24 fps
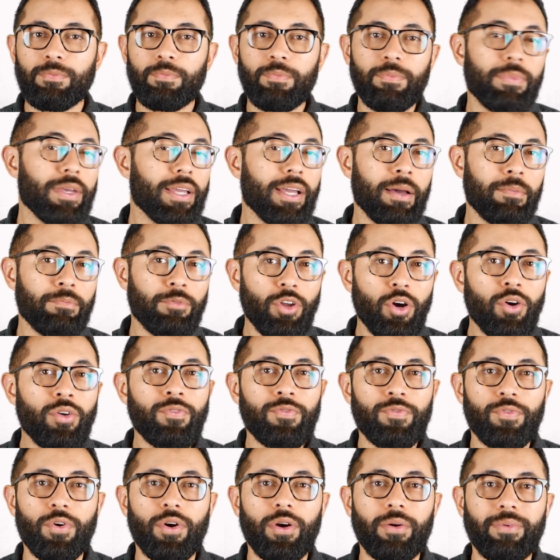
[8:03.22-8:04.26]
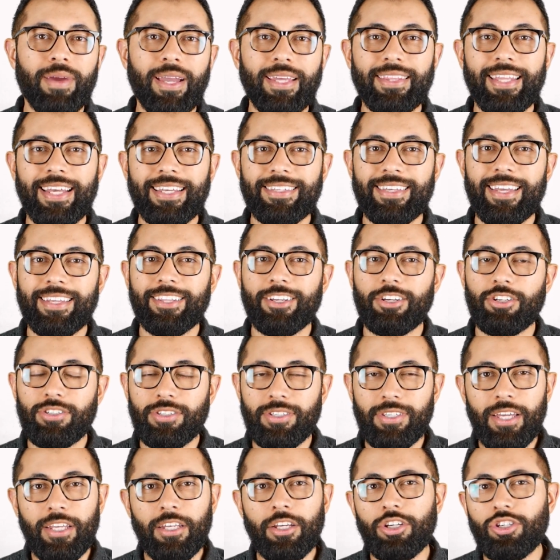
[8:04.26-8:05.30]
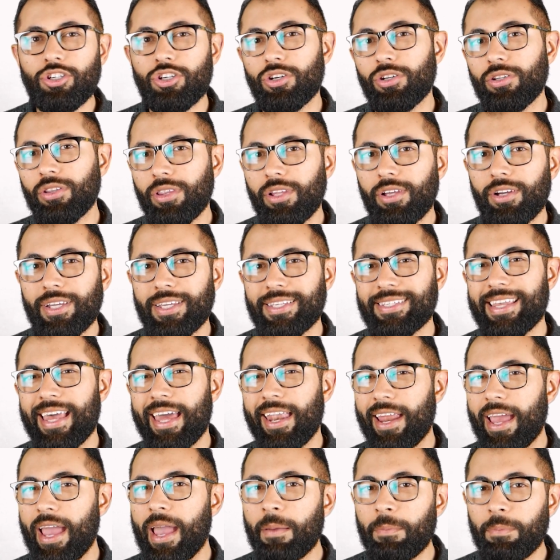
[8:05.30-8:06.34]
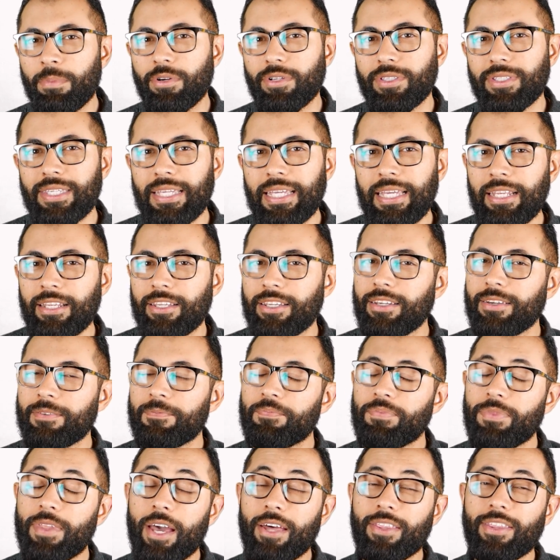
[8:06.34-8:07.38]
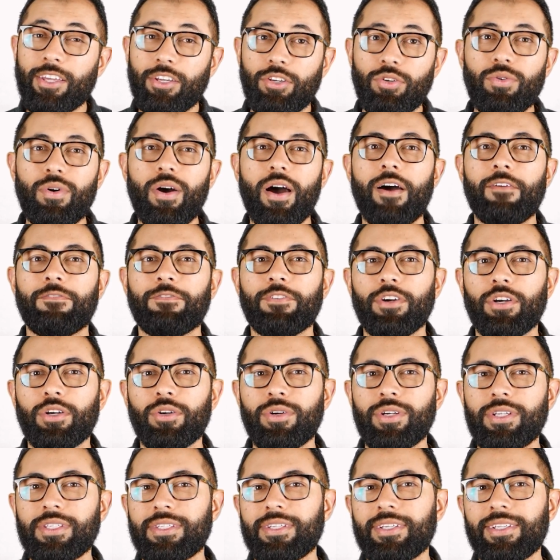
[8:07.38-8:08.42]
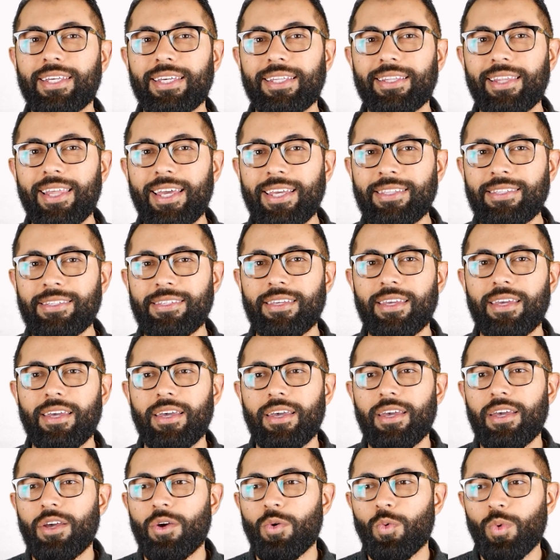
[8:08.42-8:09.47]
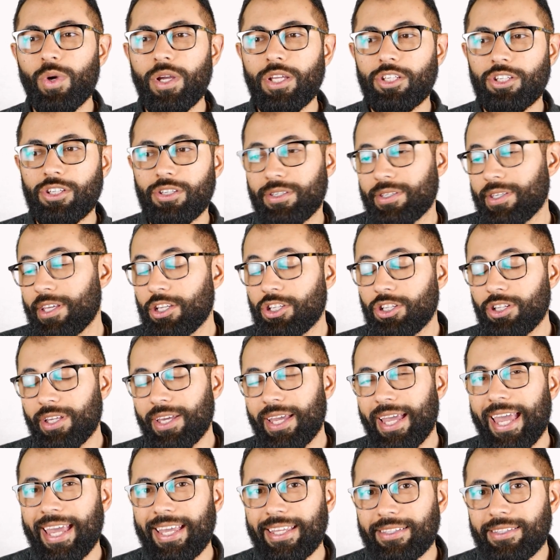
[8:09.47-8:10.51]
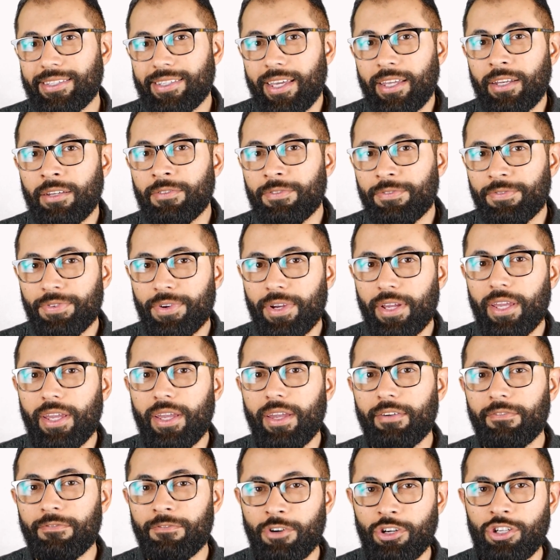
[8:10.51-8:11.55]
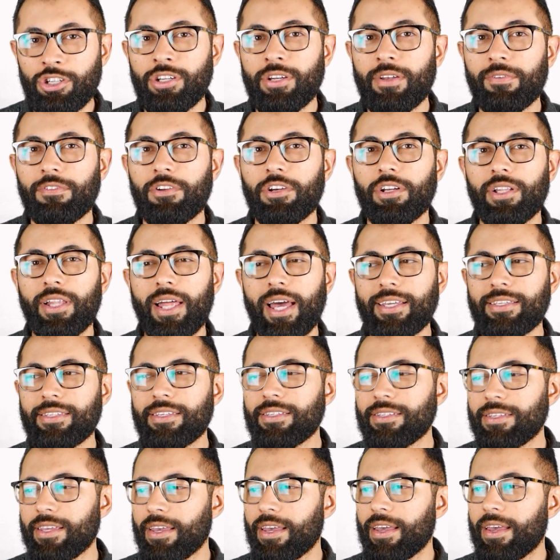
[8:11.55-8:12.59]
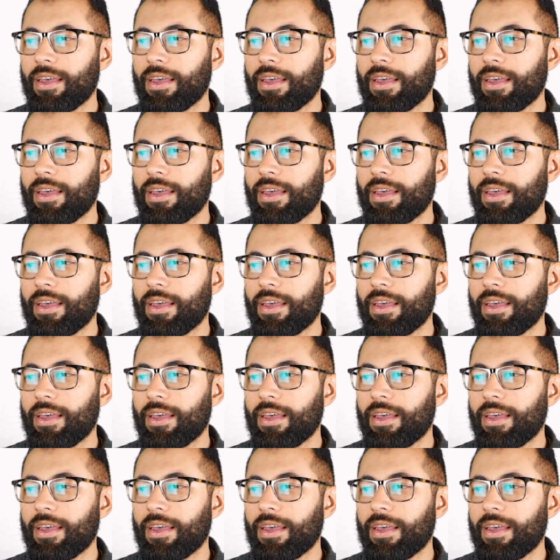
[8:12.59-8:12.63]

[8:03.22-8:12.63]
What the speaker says: become known for, right? That's like their signature look, is that amber tint. Now they do offer a Crystalline Lens, which is essentially a tint-free version of their glasses.